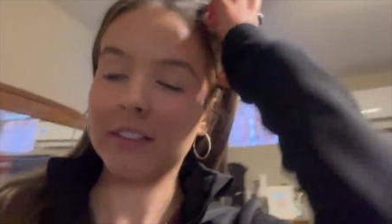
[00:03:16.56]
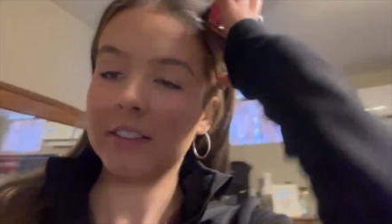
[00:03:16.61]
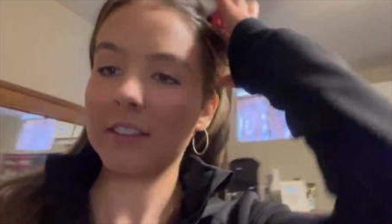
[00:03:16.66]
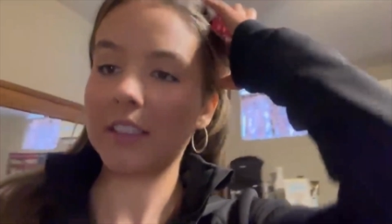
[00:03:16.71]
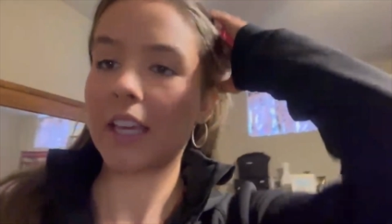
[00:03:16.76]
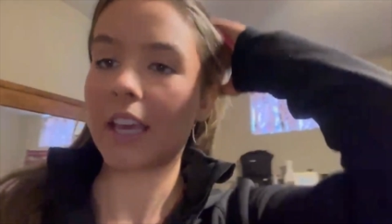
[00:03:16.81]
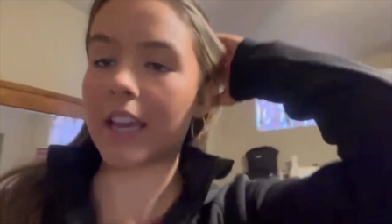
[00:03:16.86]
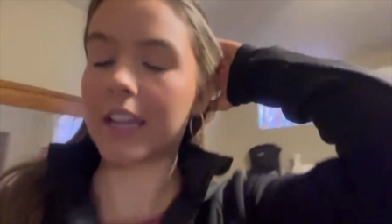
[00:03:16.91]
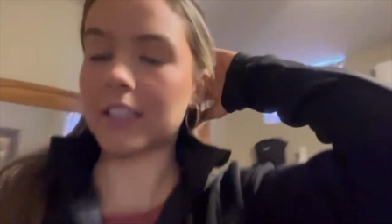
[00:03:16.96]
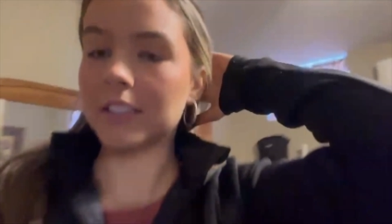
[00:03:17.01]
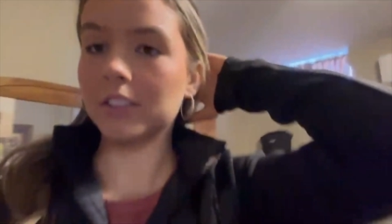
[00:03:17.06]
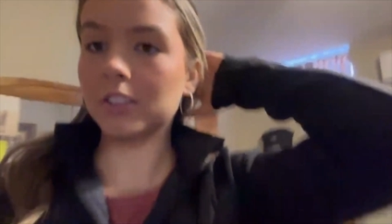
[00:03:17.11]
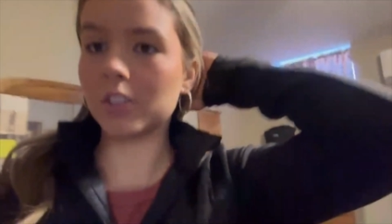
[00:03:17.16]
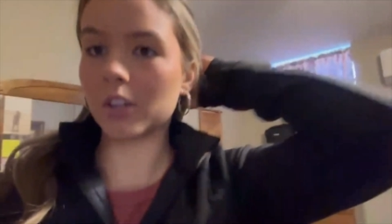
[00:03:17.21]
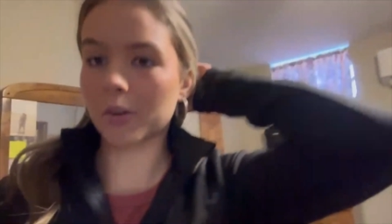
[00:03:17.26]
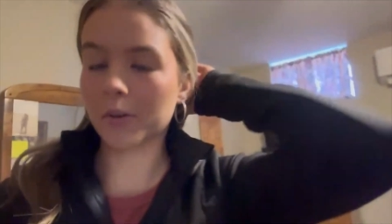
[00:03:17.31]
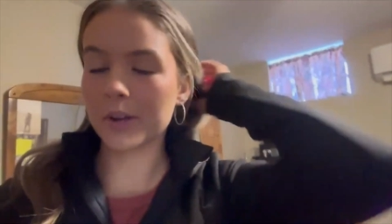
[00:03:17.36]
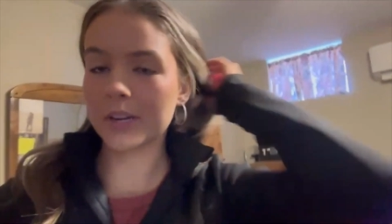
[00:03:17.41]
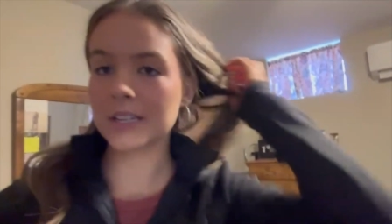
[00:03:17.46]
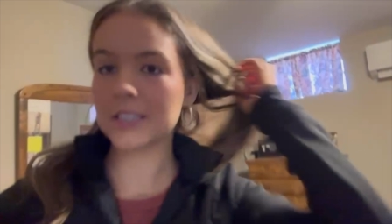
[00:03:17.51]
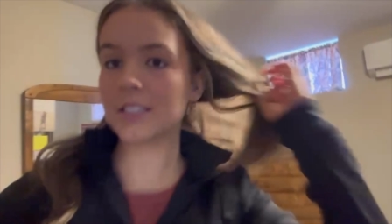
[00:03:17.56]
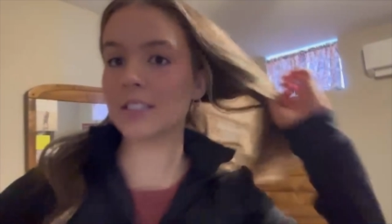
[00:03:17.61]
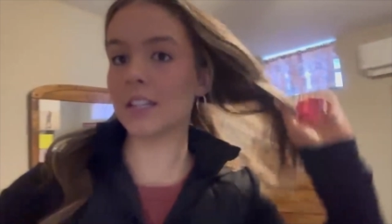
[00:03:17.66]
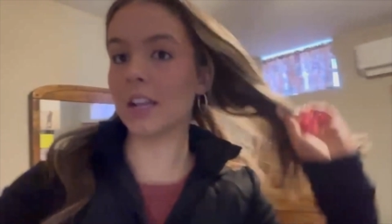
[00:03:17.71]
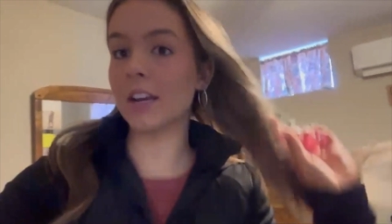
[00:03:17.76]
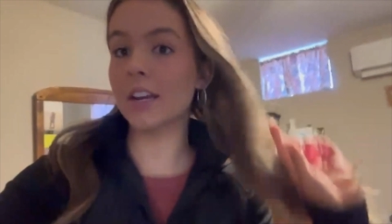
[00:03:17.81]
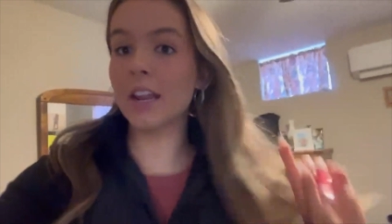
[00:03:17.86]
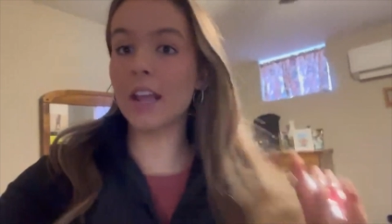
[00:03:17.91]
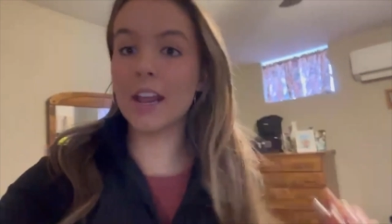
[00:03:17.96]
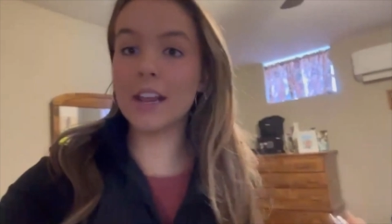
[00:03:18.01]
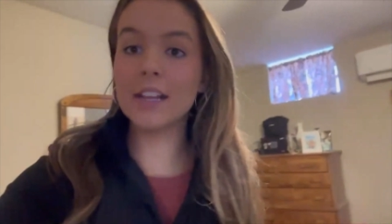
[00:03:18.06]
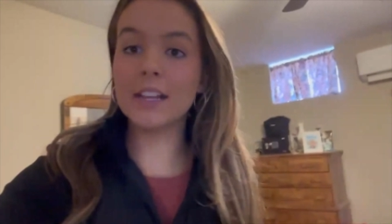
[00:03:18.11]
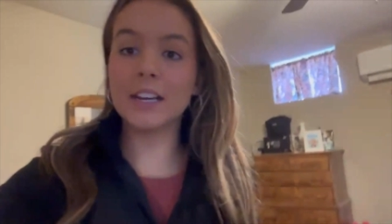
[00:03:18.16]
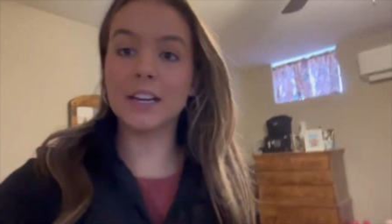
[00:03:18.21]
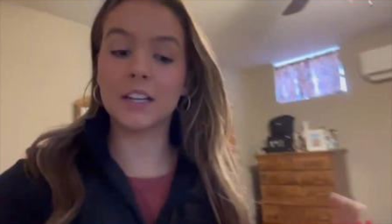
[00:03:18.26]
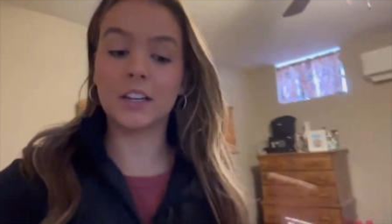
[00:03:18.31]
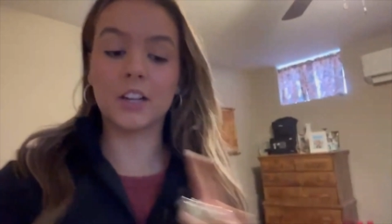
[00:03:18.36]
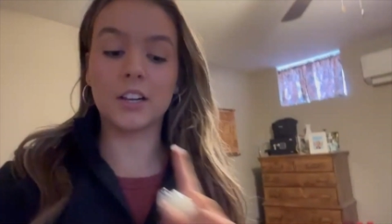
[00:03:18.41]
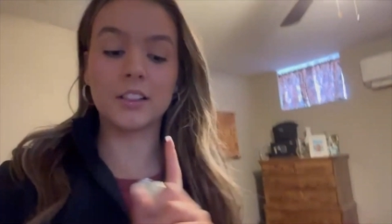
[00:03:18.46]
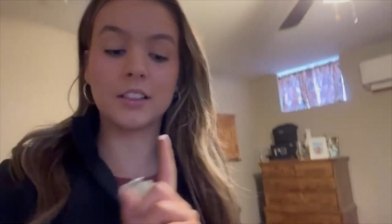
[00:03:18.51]
Okay, so it is Sunday and
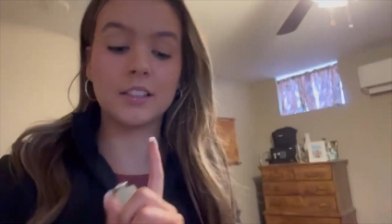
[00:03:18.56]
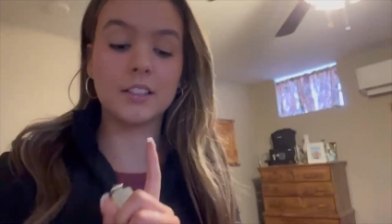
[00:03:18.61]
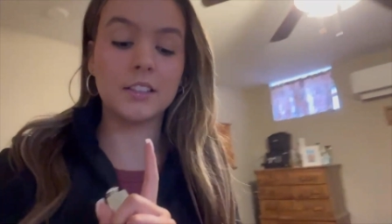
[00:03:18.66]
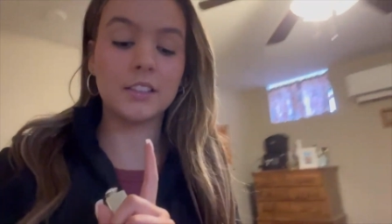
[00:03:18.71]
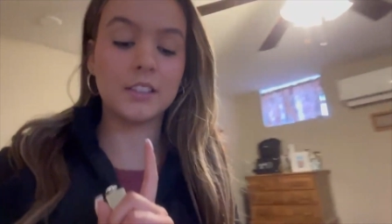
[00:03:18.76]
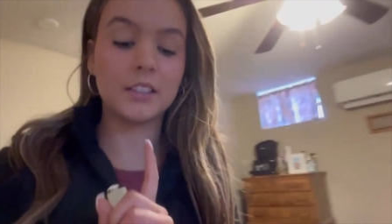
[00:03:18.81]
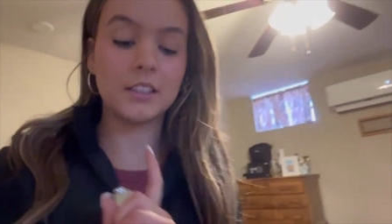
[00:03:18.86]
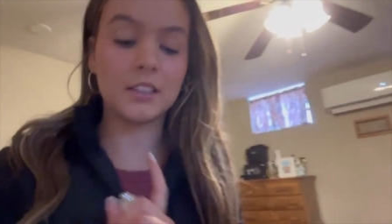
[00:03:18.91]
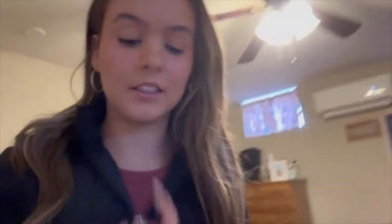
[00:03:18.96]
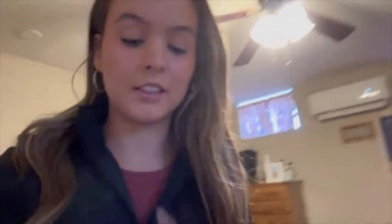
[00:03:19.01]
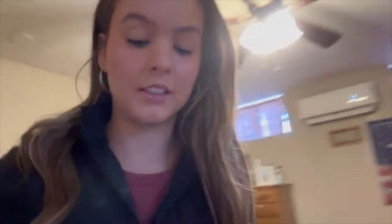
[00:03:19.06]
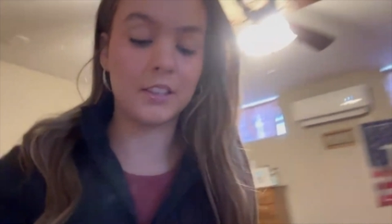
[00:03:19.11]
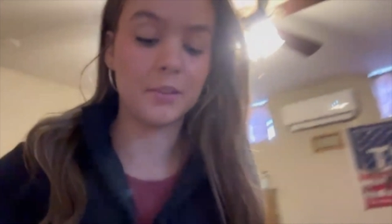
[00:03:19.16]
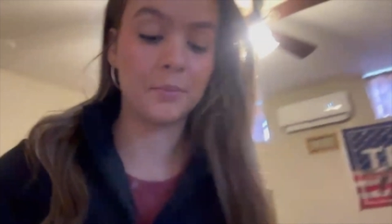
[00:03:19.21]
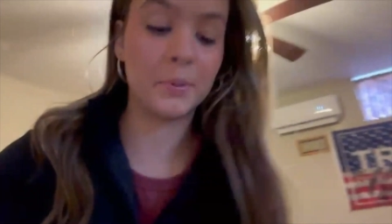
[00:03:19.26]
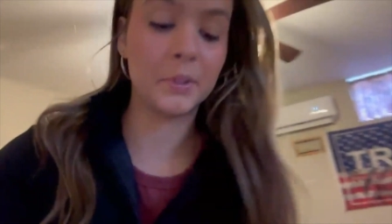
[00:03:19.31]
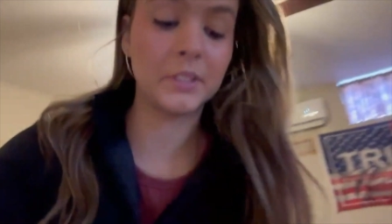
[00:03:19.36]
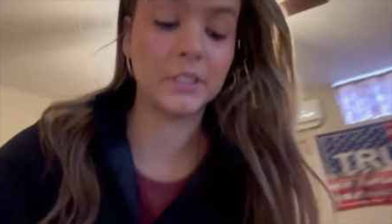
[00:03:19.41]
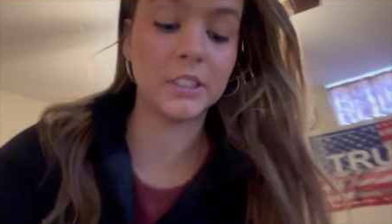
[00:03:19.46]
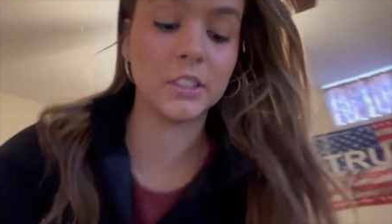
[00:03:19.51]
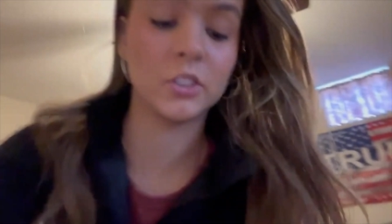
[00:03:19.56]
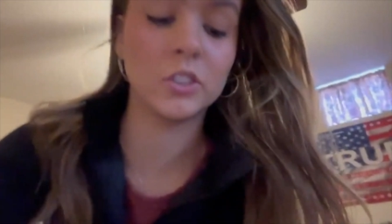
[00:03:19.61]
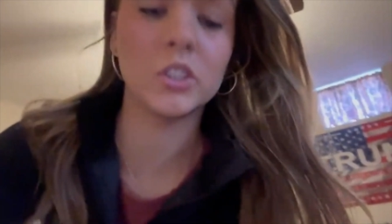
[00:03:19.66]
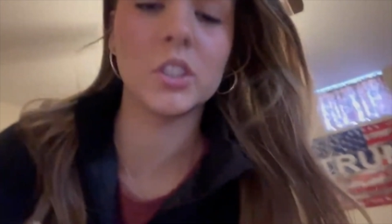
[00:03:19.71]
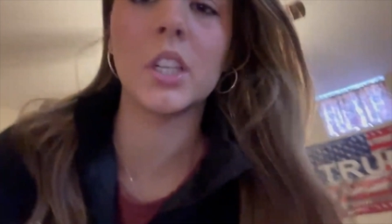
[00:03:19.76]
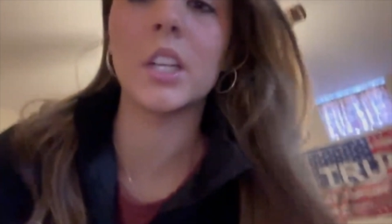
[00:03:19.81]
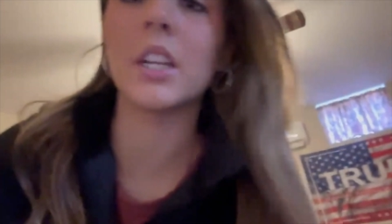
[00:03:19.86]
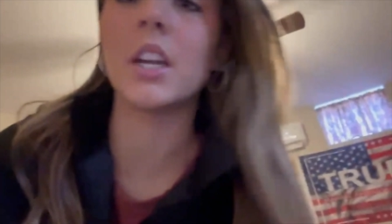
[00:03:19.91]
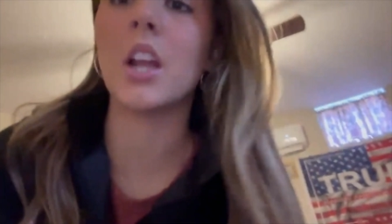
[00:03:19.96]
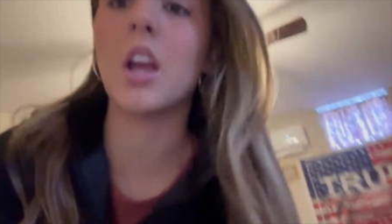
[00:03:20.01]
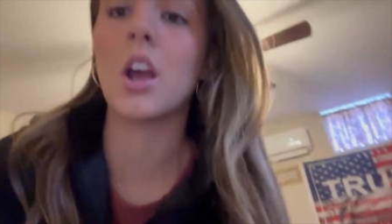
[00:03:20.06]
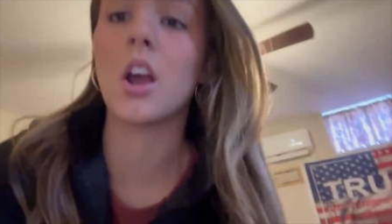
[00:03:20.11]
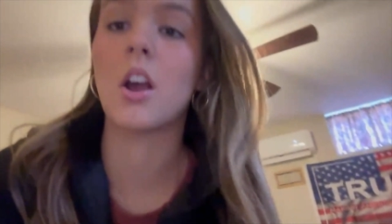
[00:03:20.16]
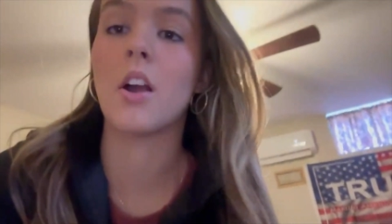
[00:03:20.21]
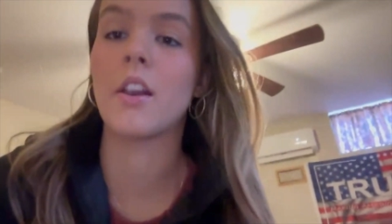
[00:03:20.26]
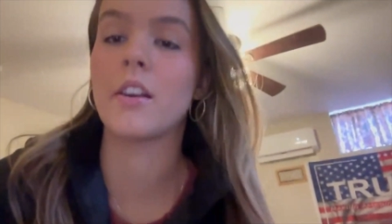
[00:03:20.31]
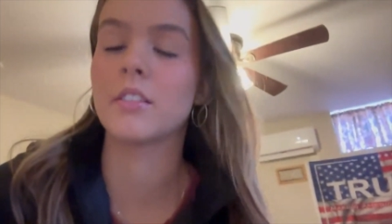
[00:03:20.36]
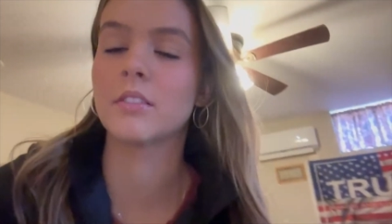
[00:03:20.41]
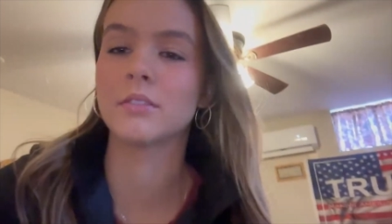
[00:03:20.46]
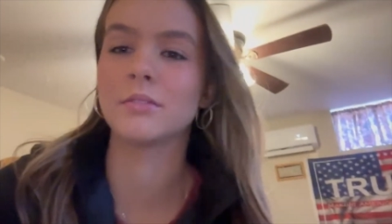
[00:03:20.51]
I got the procedure done
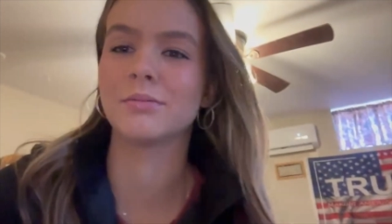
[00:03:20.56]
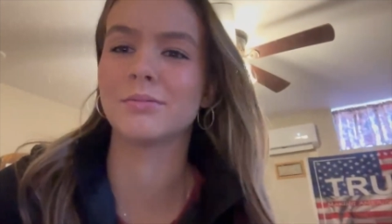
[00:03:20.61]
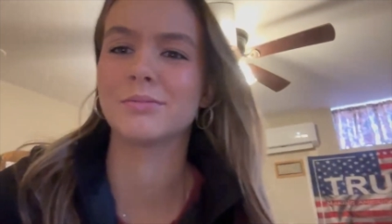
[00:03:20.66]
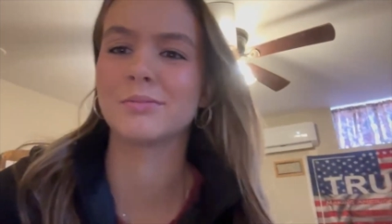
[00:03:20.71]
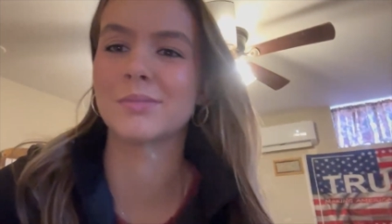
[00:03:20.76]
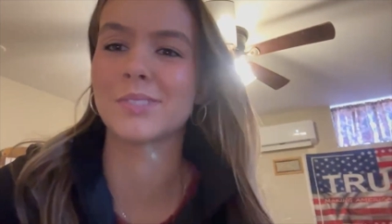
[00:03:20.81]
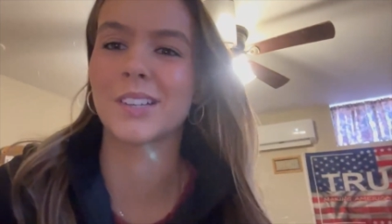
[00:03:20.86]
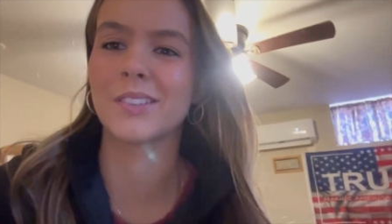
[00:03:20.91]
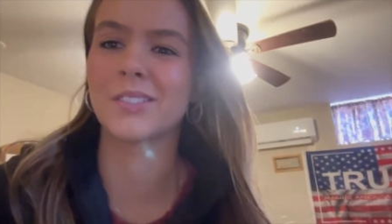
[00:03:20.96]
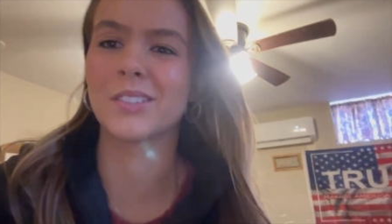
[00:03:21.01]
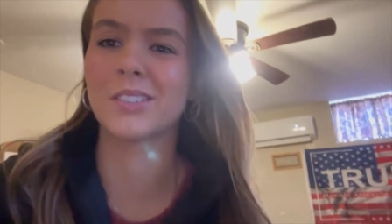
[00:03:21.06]
on I